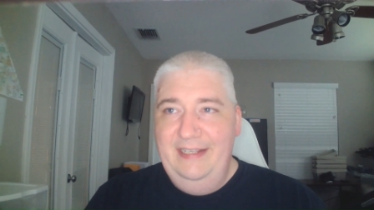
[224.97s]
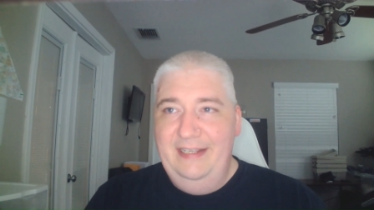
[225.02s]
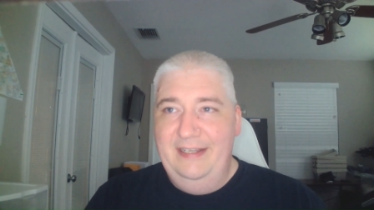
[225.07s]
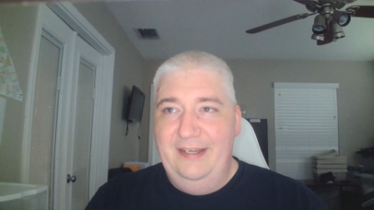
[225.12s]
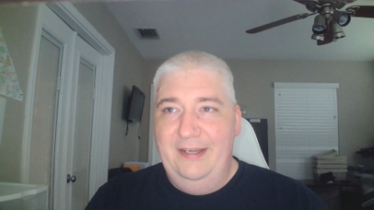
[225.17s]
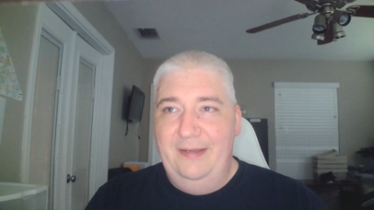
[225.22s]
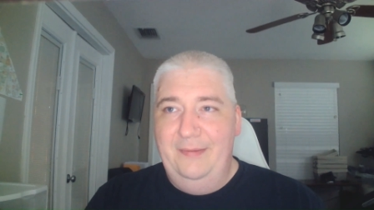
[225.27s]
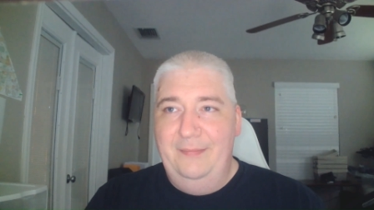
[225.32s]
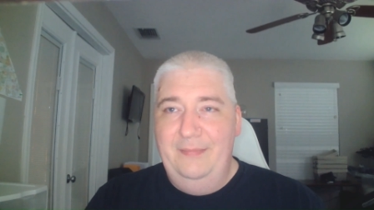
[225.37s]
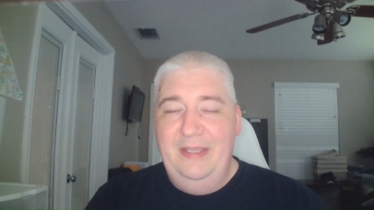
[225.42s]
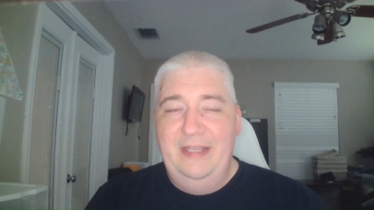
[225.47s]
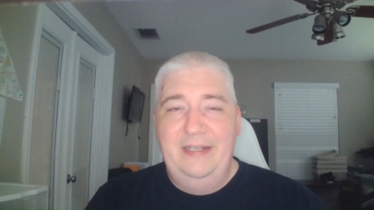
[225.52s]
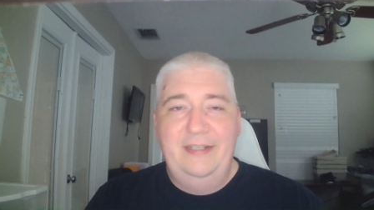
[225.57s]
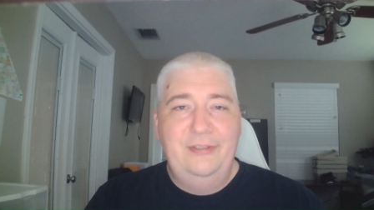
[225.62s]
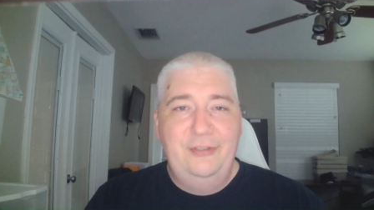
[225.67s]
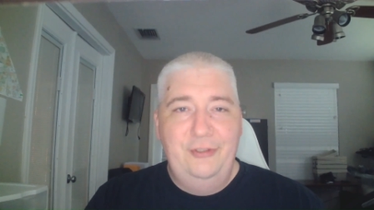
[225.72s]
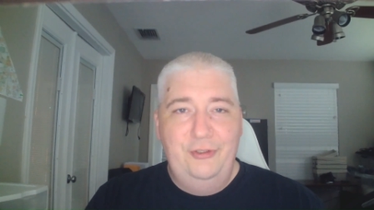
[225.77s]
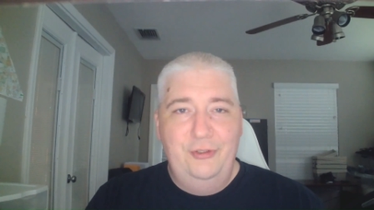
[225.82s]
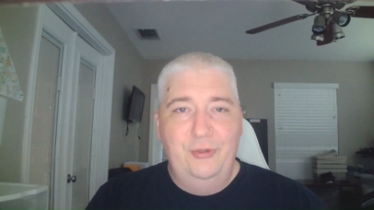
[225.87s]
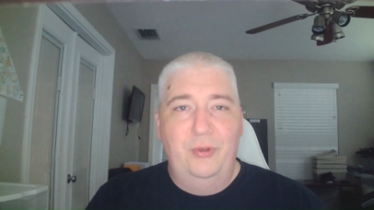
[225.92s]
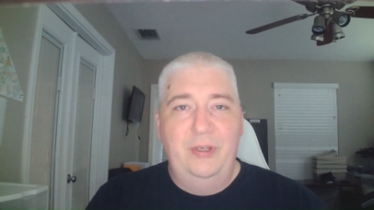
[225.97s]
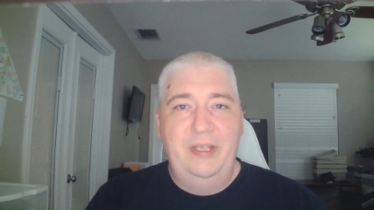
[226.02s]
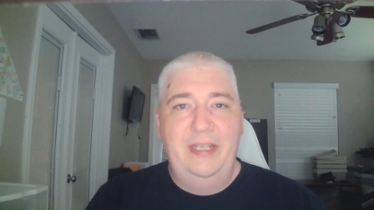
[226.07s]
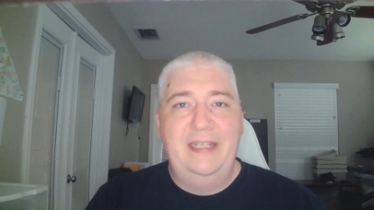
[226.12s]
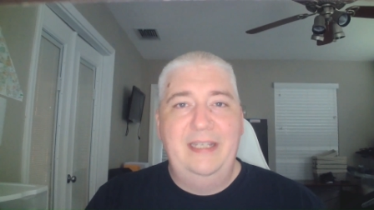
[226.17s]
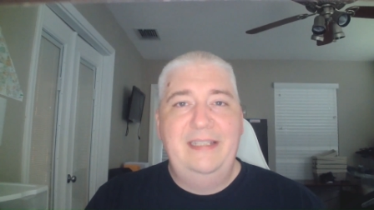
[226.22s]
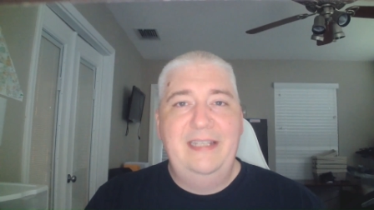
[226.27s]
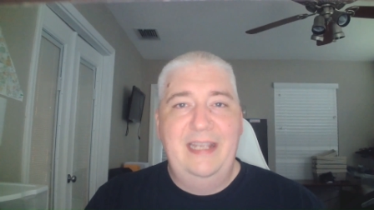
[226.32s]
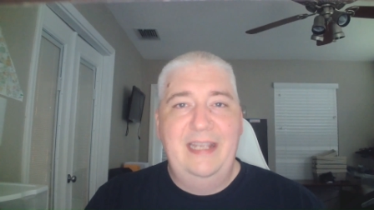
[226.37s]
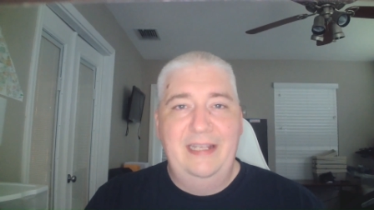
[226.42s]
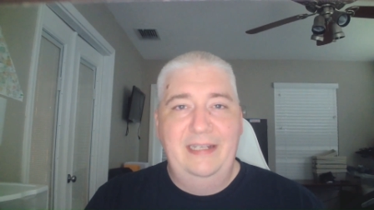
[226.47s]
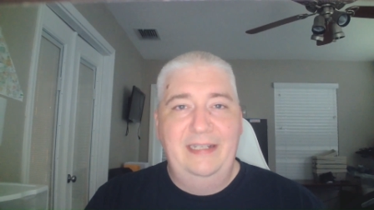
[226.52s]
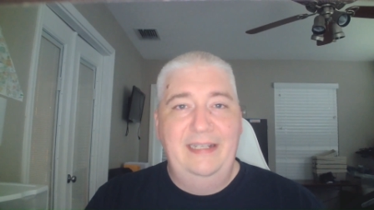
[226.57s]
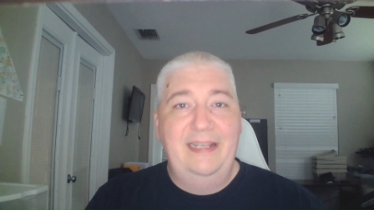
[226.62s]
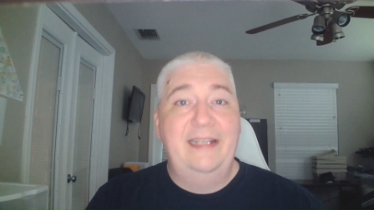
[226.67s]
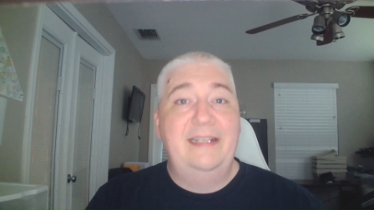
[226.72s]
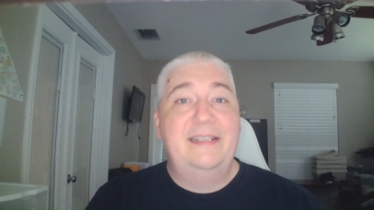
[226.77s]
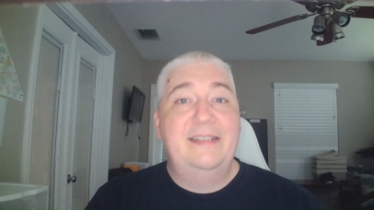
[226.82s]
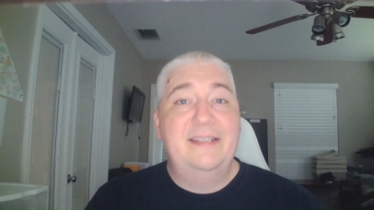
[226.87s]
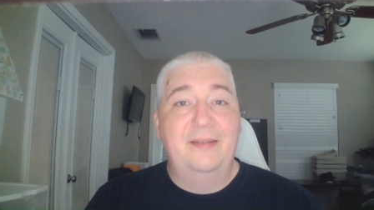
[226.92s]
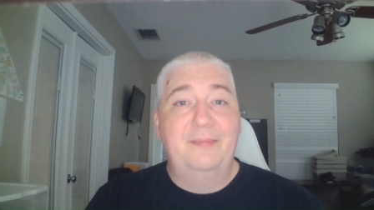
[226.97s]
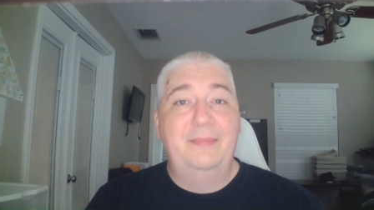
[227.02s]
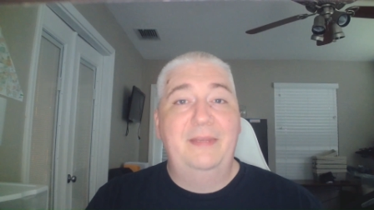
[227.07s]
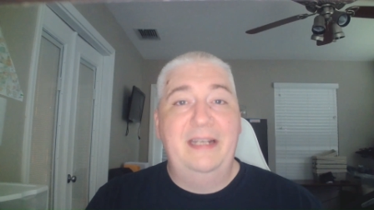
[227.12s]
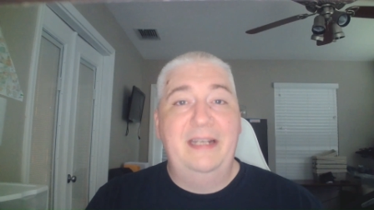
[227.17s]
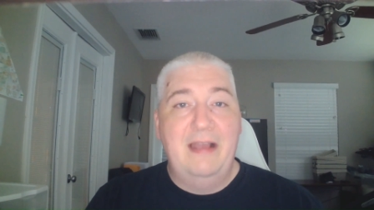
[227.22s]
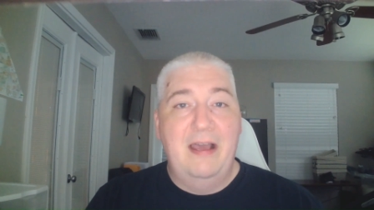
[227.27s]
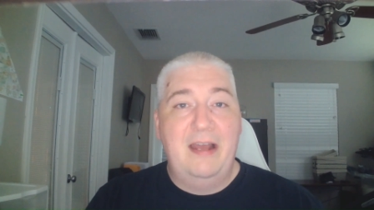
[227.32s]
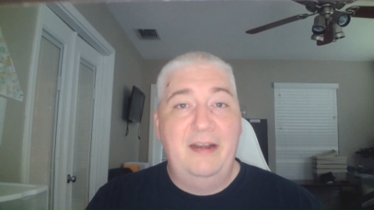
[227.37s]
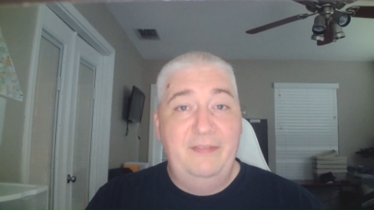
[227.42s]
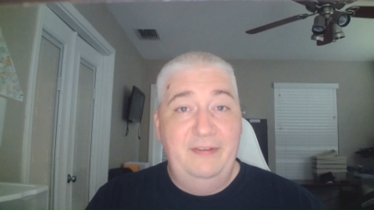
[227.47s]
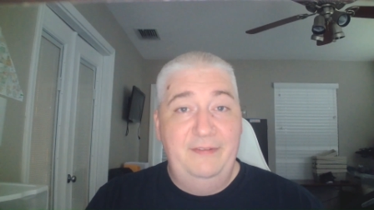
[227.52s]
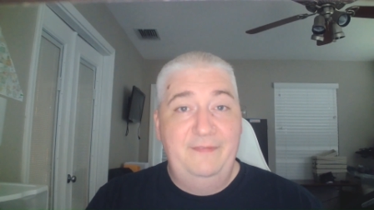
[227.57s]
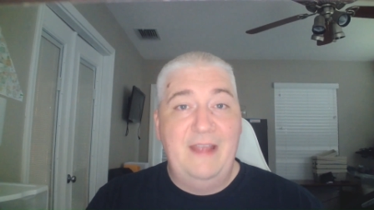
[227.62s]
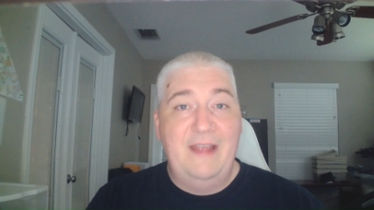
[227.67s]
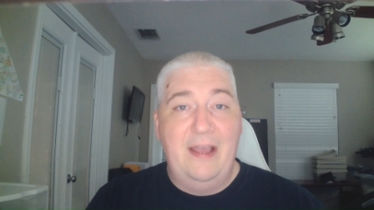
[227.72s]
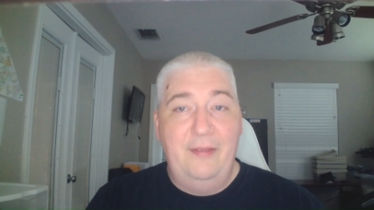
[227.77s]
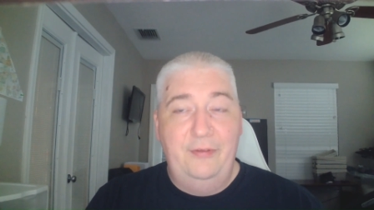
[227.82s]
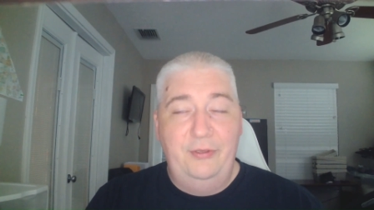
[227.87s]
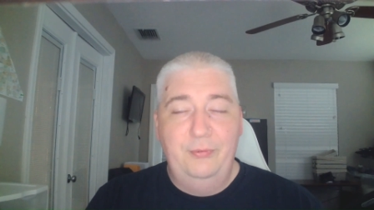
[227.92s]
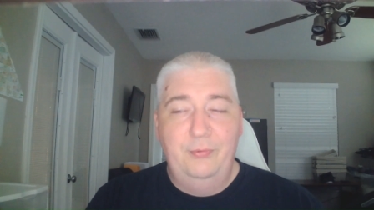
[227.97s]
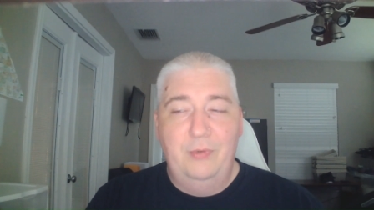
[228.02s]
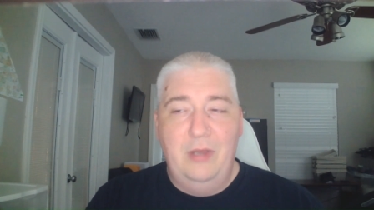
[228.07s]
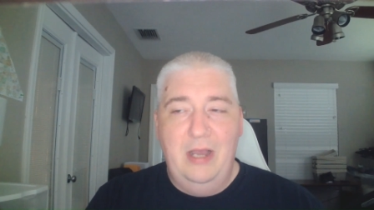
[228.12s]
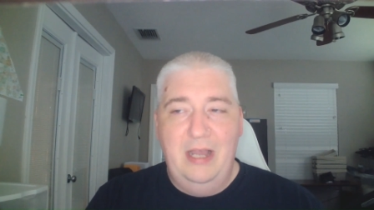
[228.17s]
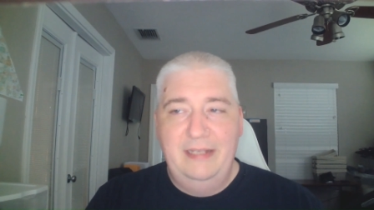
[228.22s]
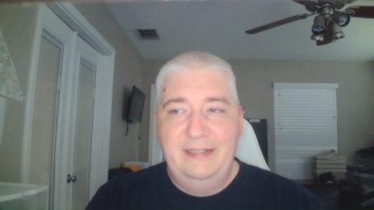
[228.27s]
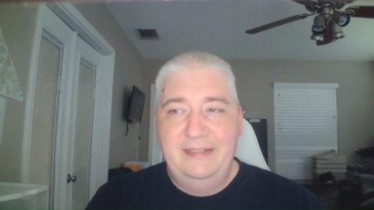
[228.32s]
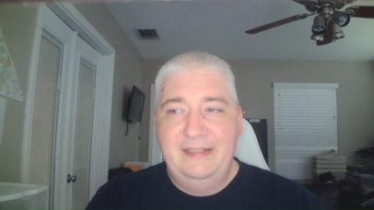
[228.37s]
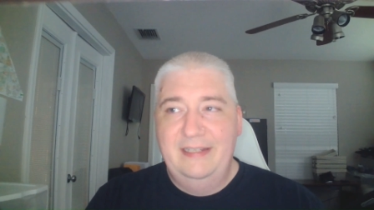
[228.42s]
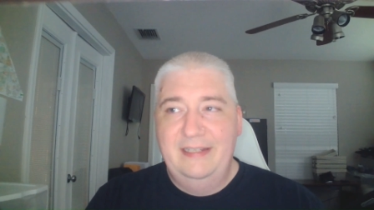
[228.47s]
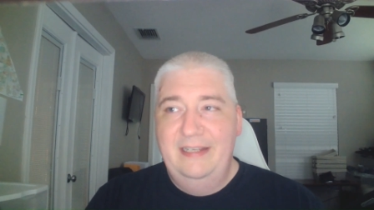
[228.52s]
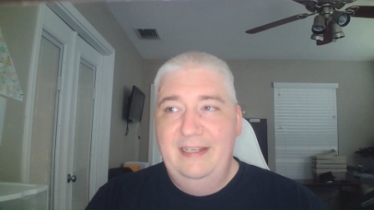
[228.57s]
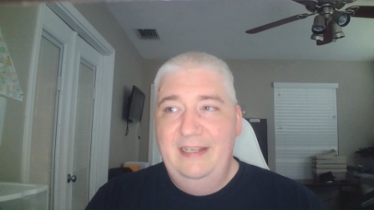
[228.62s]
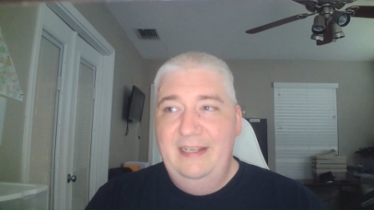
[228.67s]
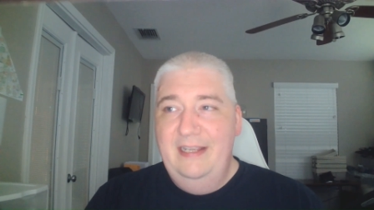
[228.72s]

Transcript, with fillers: um, and enjoy it and get something out of it value wise.